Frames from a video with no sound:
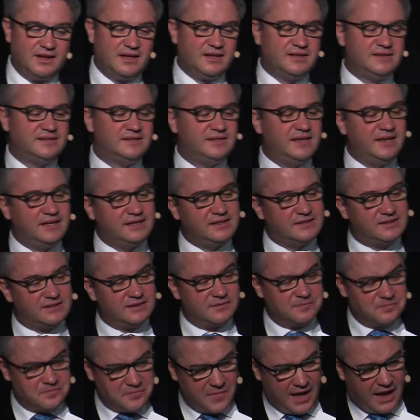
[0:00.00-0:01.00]
6
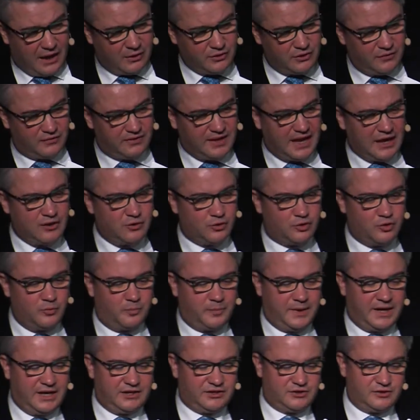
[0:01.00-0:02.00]
out of 10
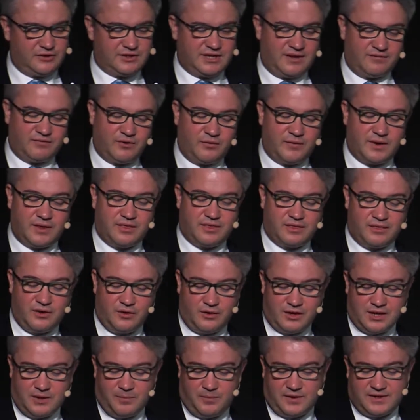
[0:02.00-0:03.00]
occupations have over
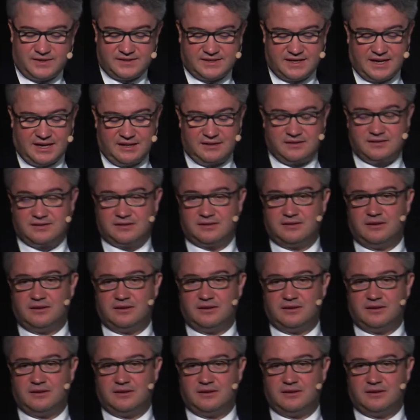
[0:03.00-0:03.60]
30%